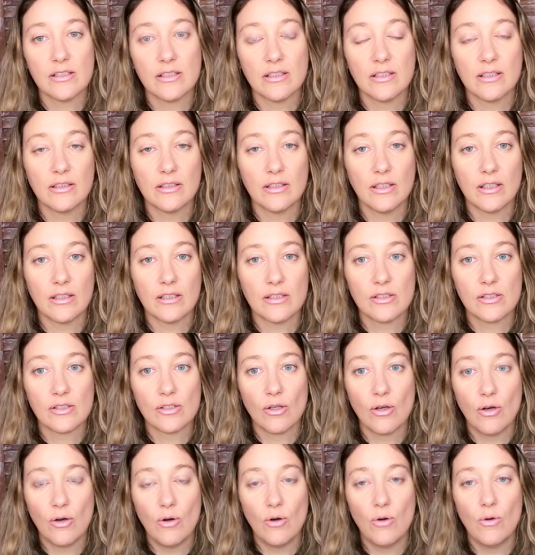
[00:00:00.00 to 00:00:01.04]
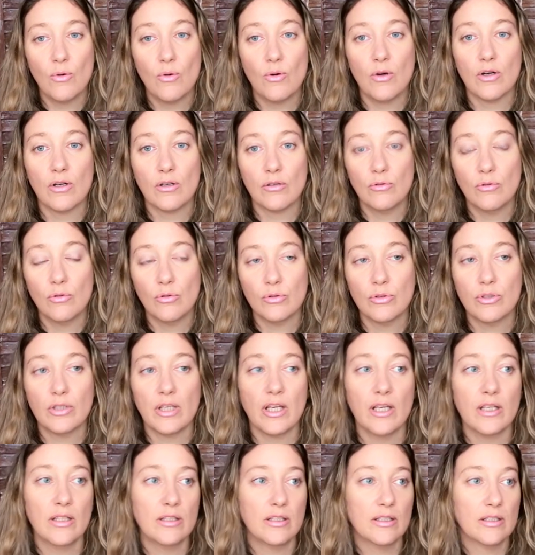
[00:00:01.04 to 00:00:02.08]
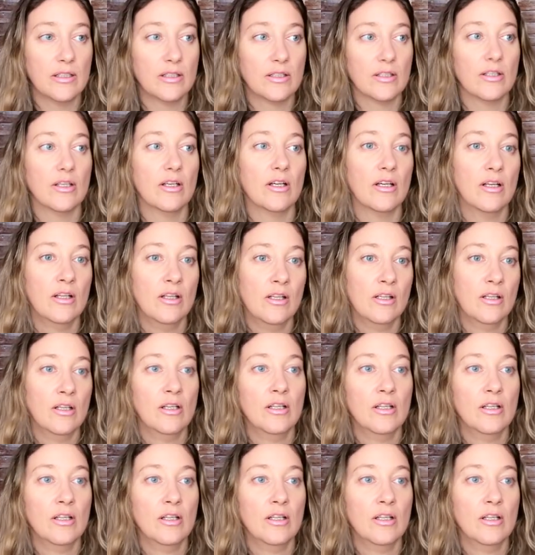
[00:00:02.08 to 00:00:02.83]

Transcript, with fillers: not so good and